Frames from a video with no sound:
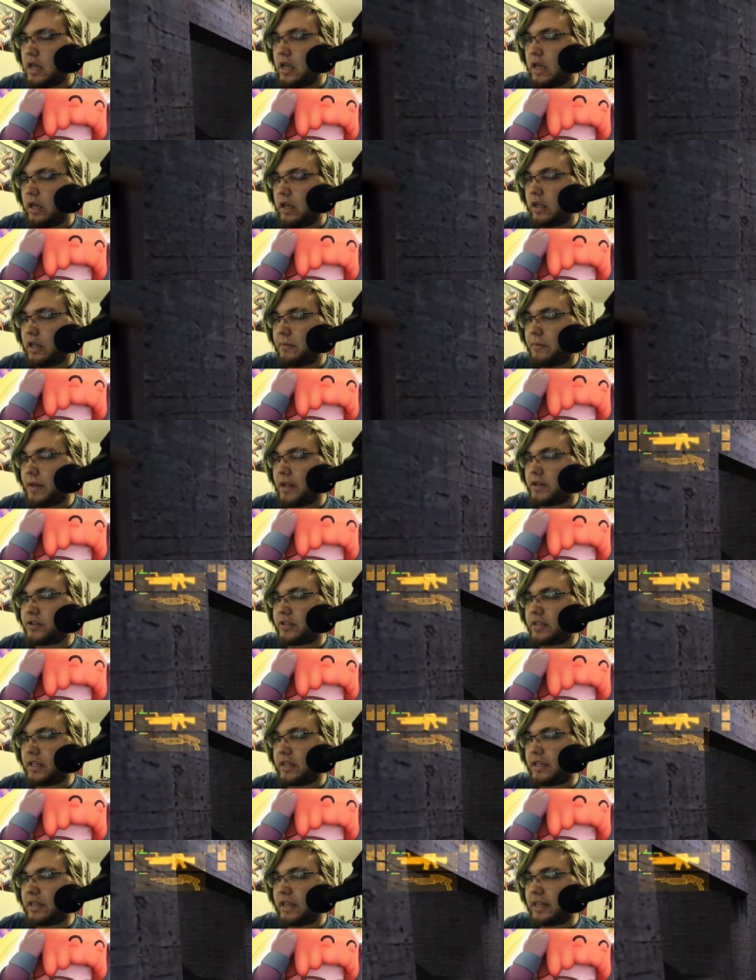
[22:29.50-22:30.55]
Well, I imagine
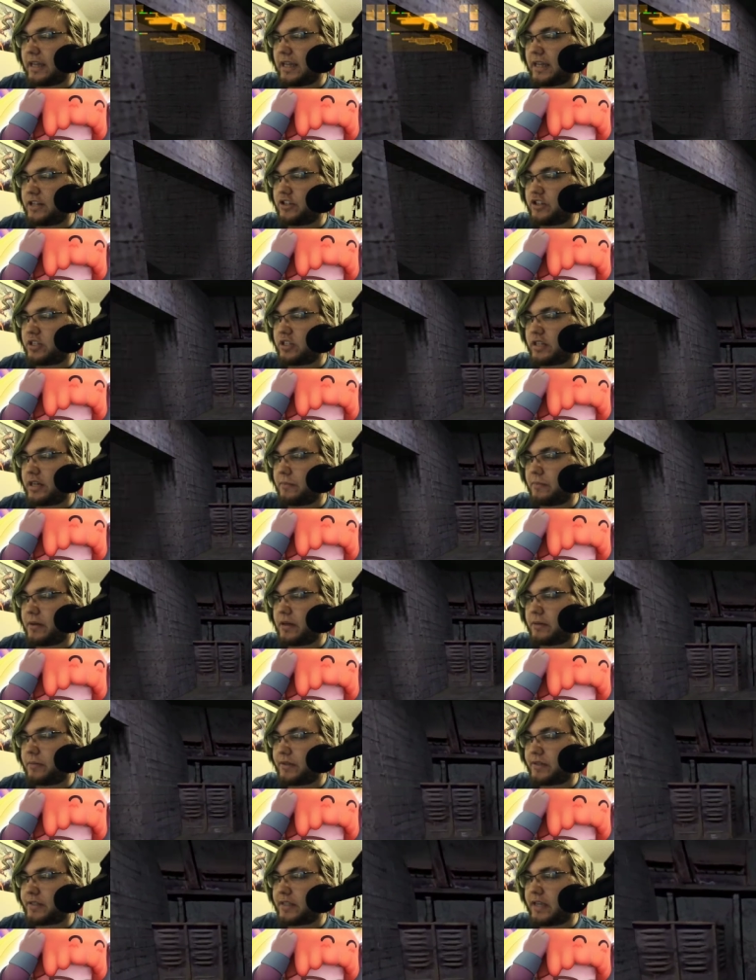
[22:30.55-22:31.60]
that like it's just like a
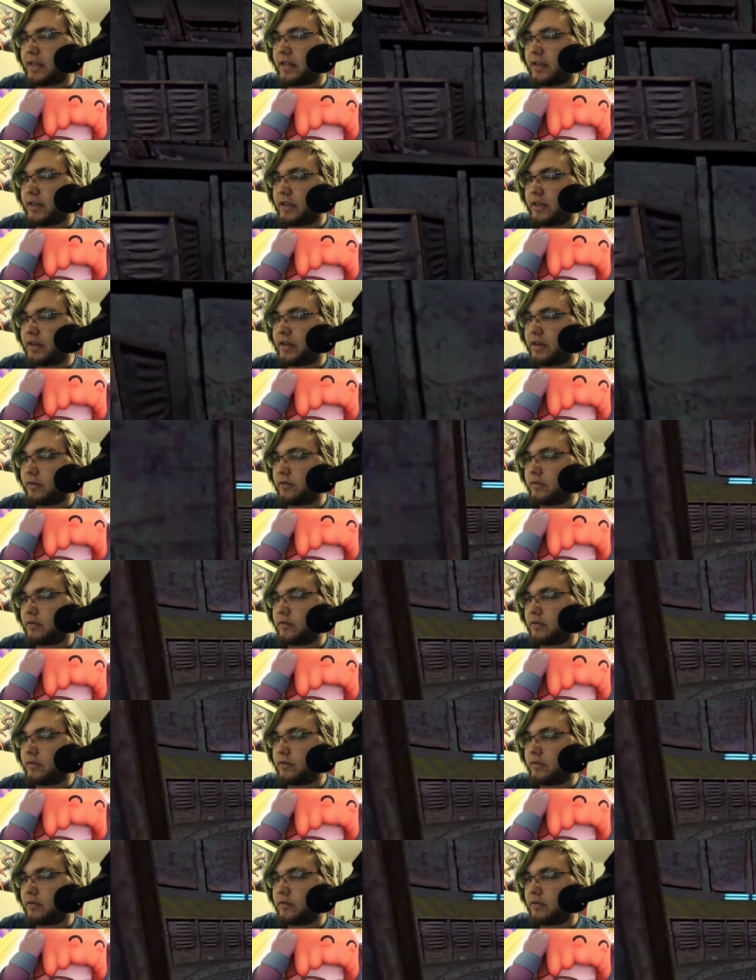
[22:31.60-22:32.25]
big mosquito, you know.